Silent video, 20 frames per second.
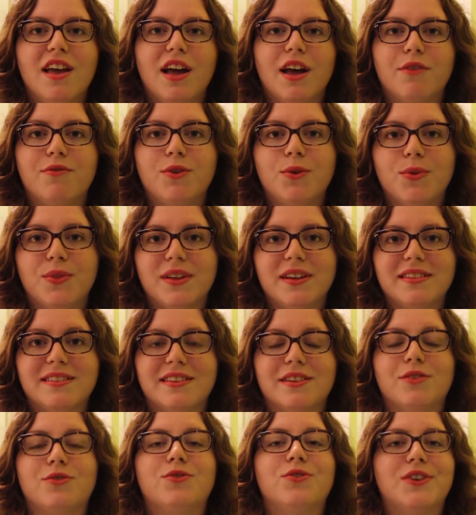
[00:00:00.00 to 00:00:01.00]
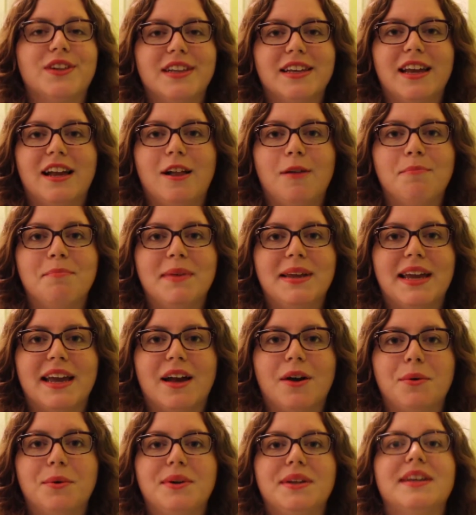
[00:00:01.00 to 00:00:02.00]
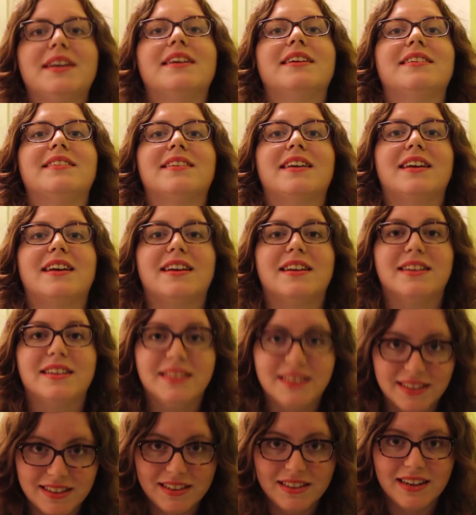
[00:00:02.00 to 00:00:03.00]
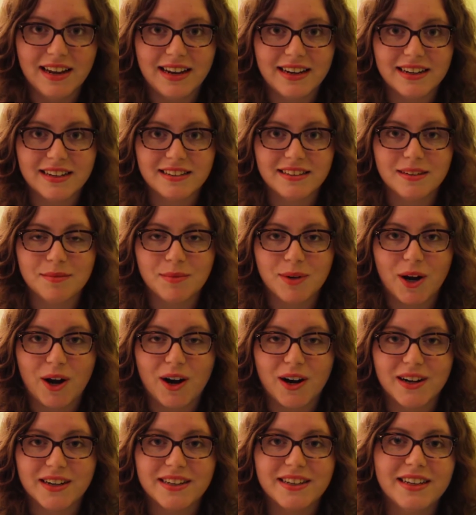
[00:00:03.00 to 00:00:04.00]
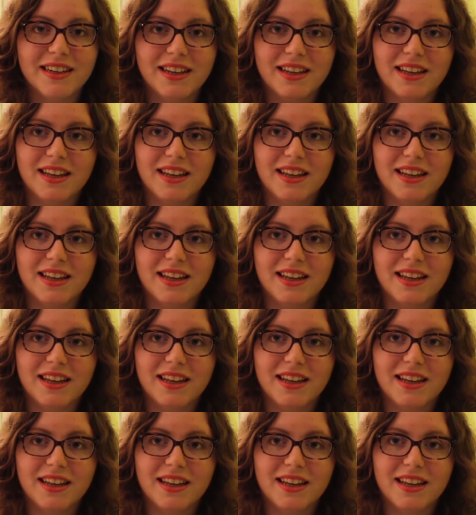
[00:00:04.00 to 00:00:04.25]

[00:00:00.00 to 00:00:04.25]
A few things that have really helped me out is a data SIM card.